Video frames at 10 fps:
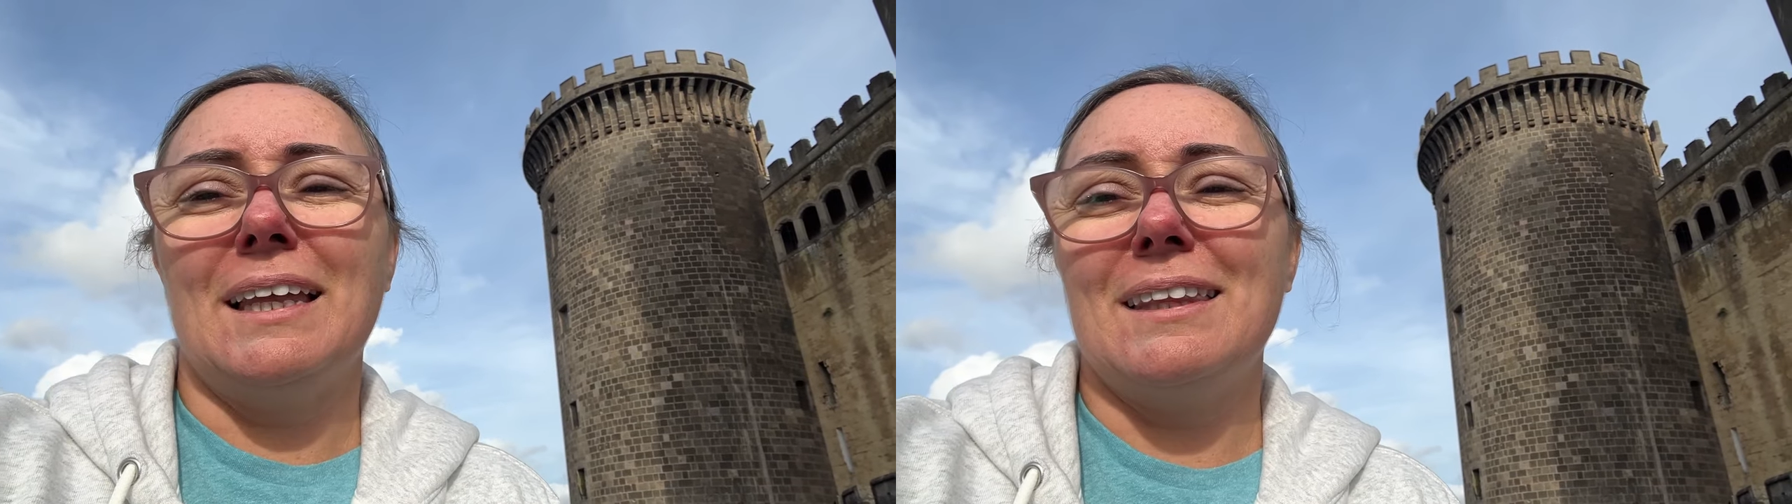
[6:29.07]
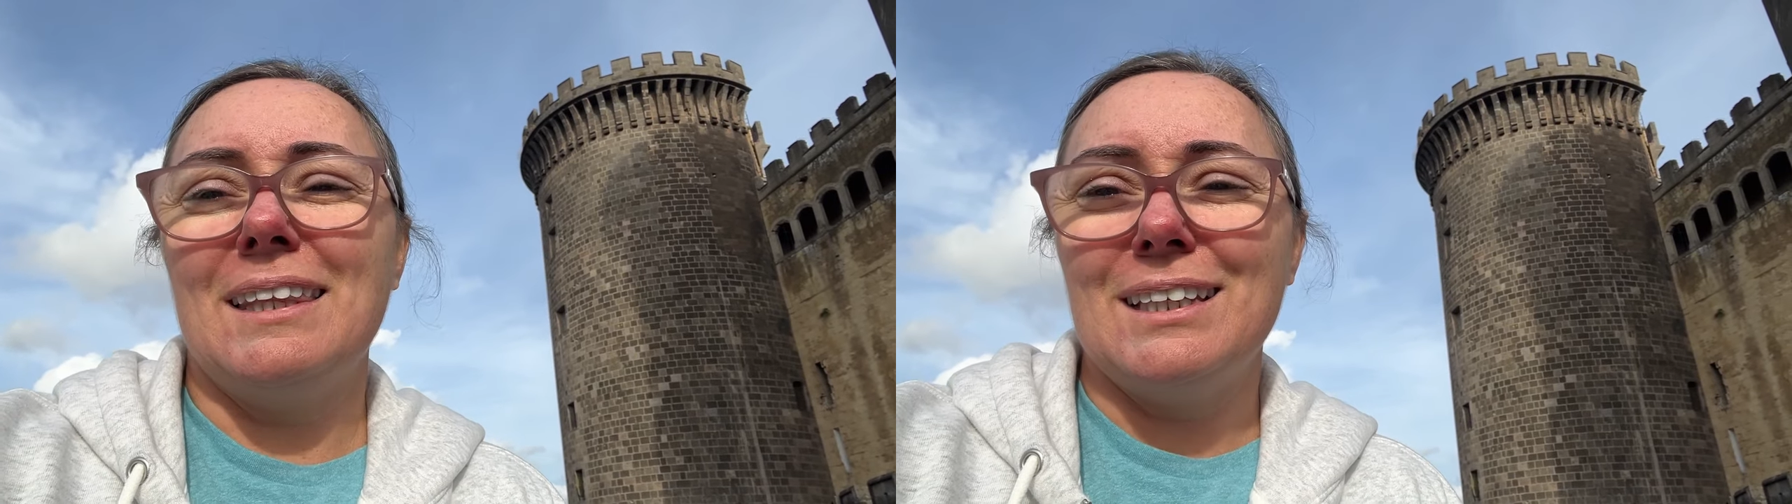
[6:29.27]

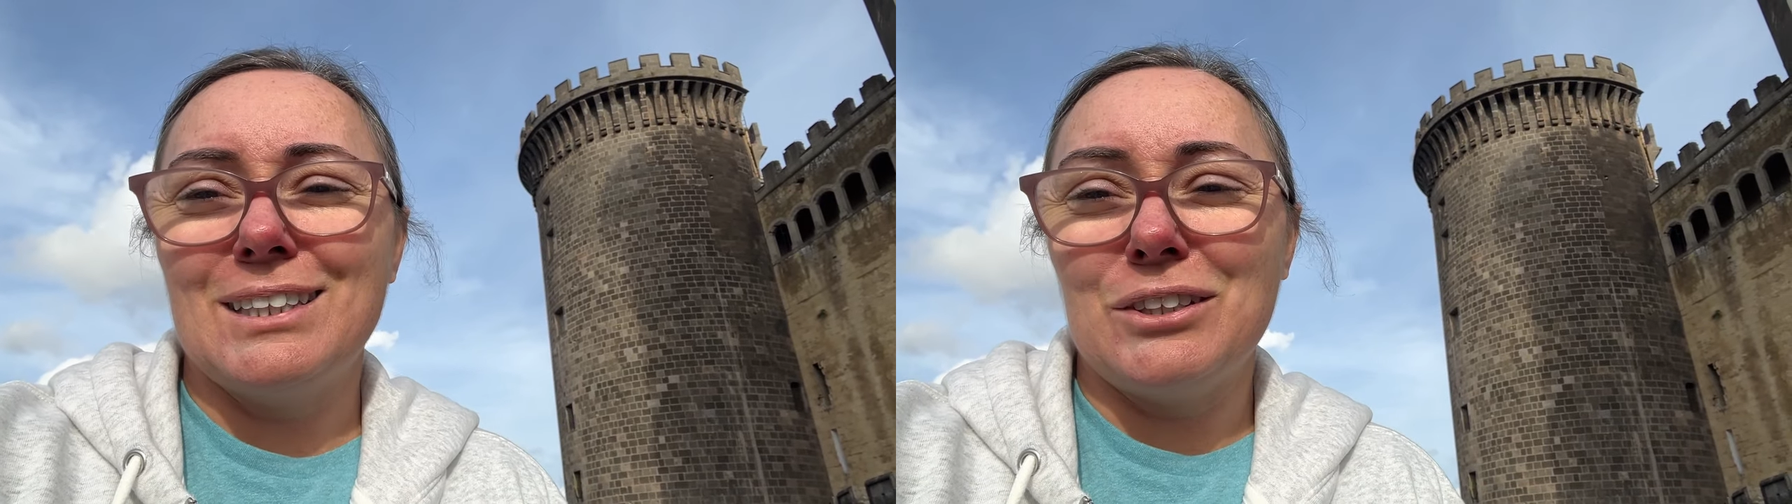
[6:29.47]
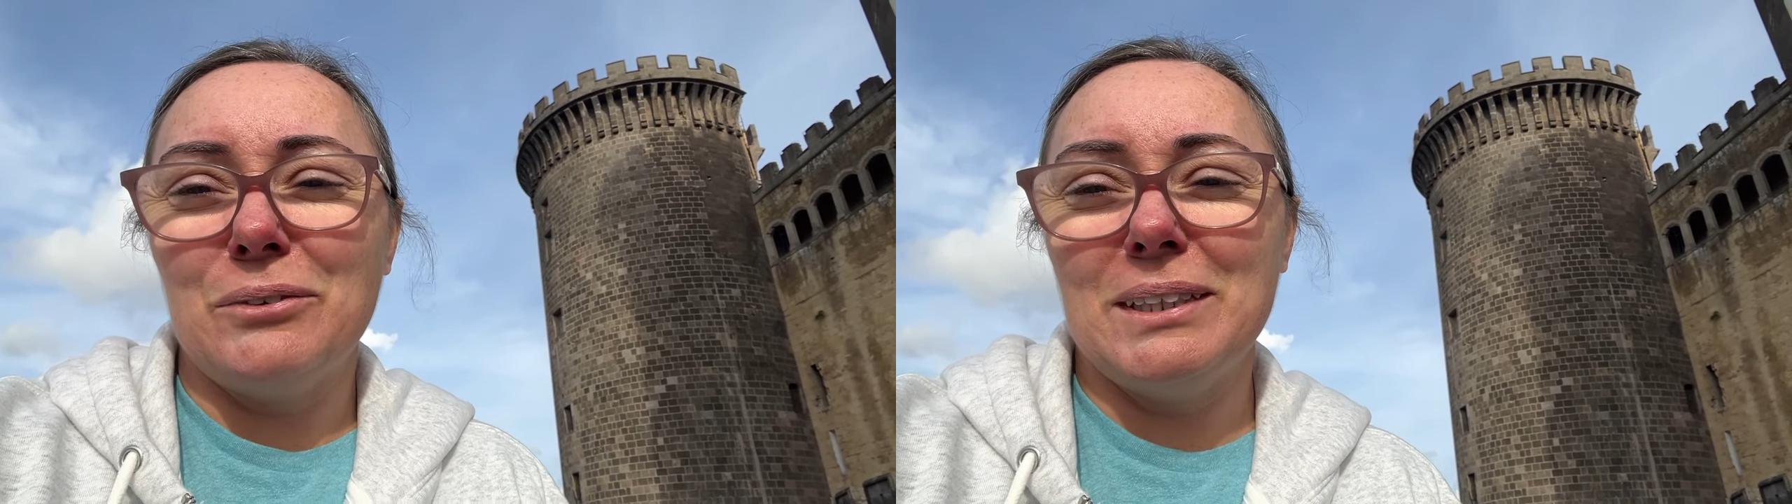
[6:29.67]
other things
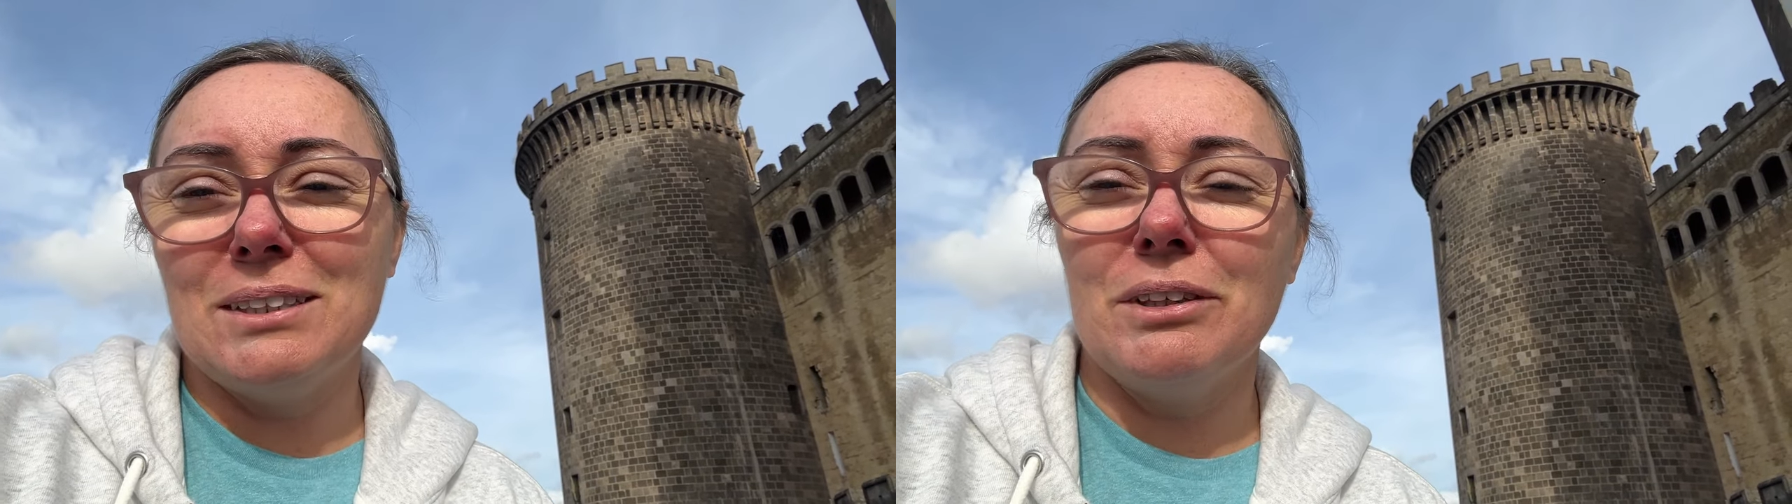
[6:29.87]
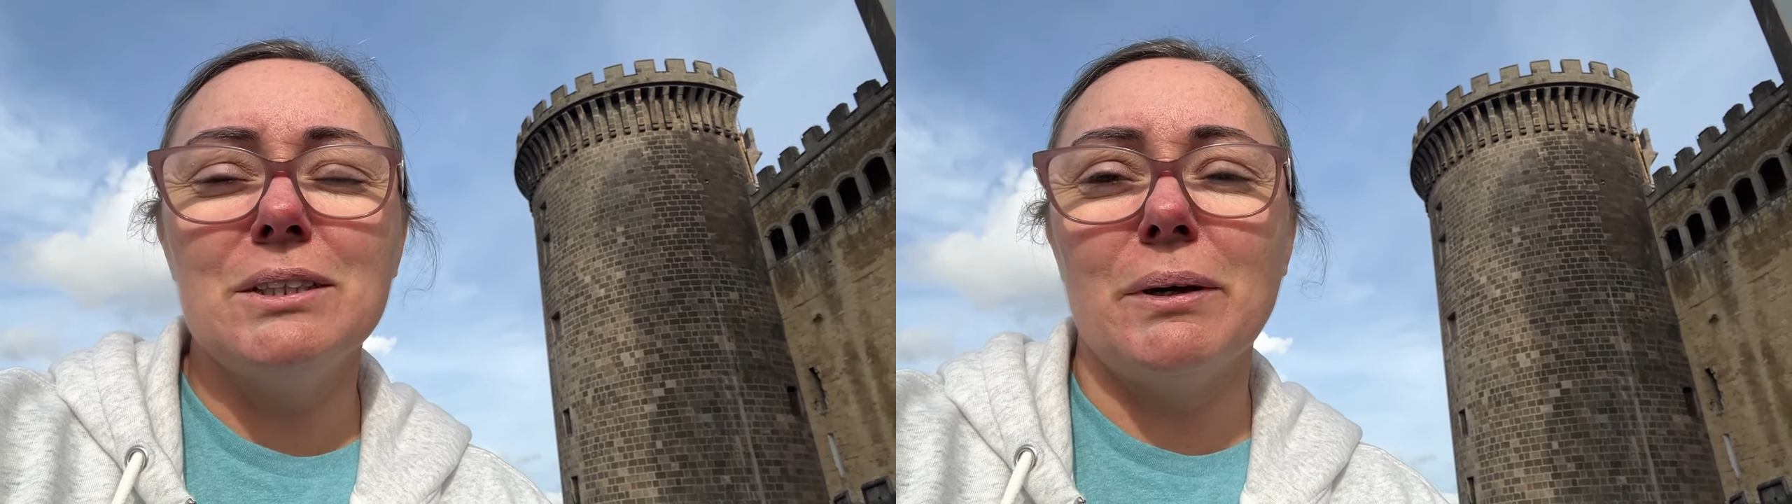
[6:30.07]
too is
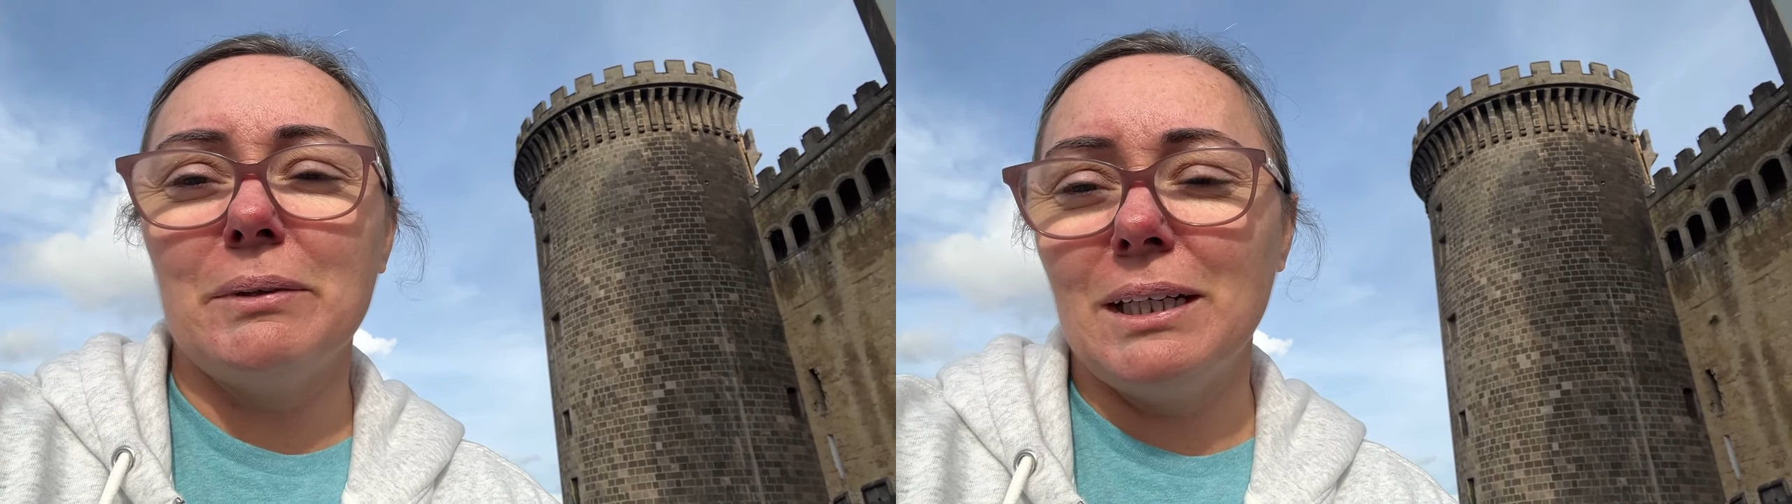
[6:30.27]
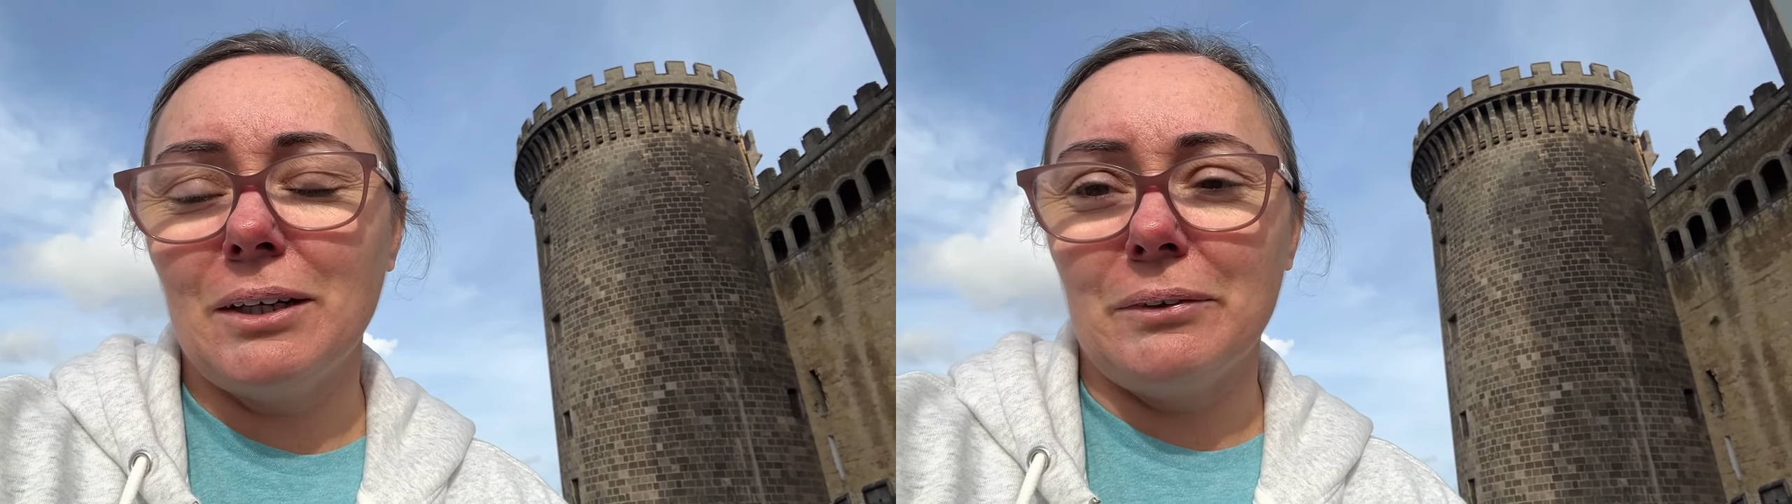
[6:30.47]
the reason why
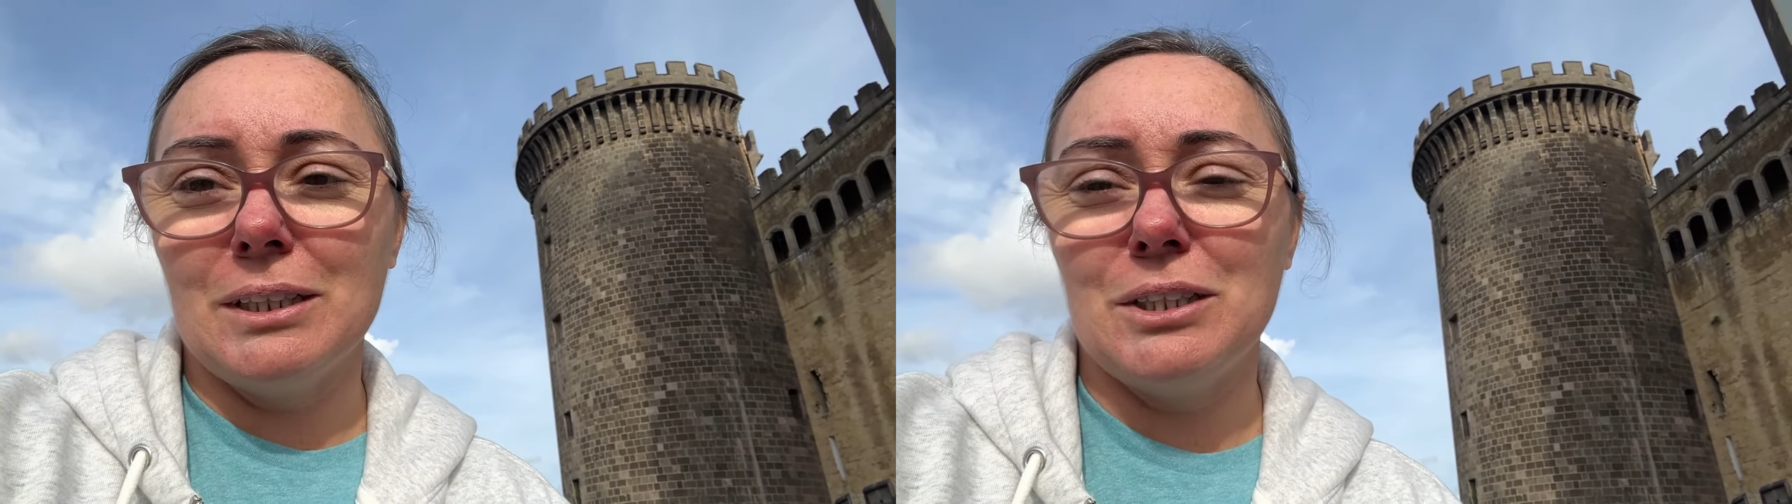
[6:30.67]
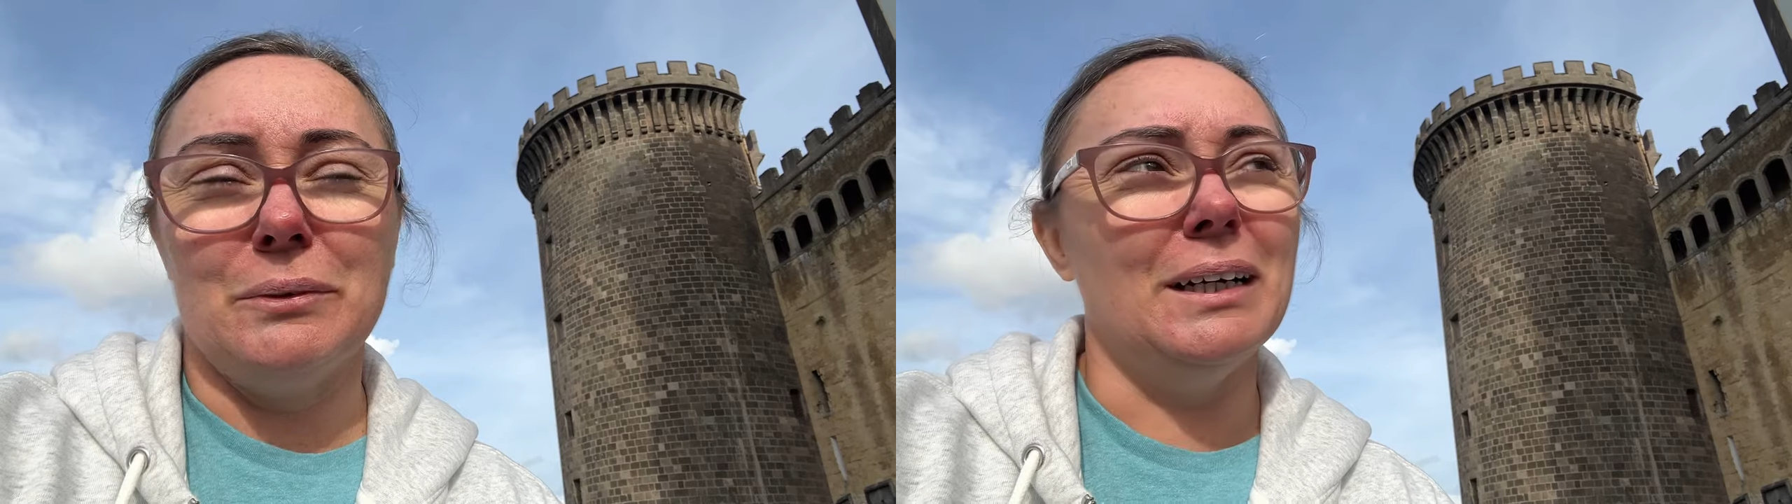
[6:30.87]
we didn't go on the
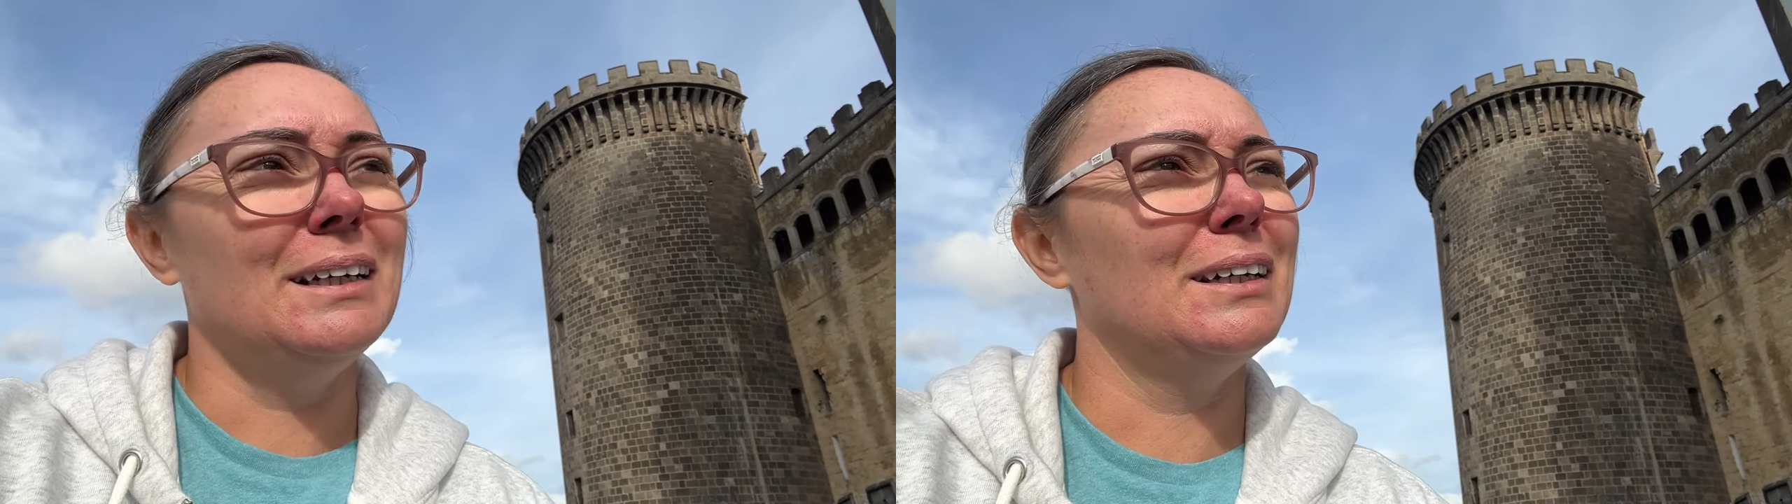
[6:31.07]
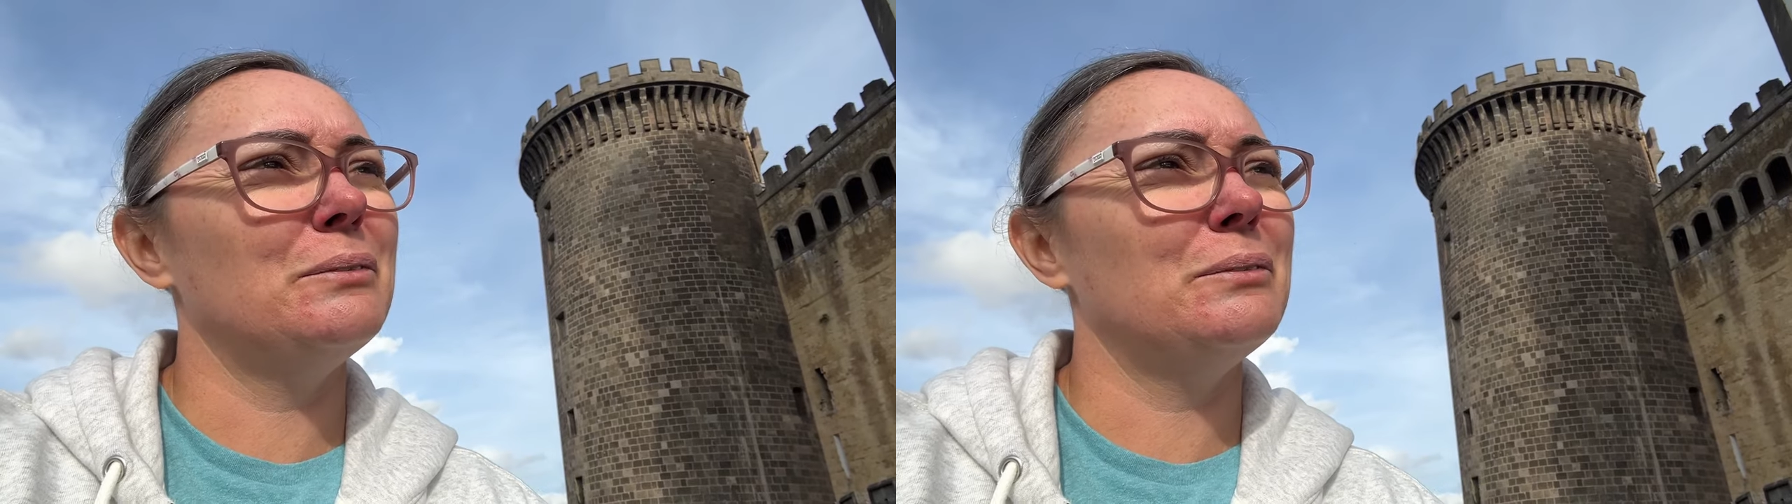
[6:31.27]
tour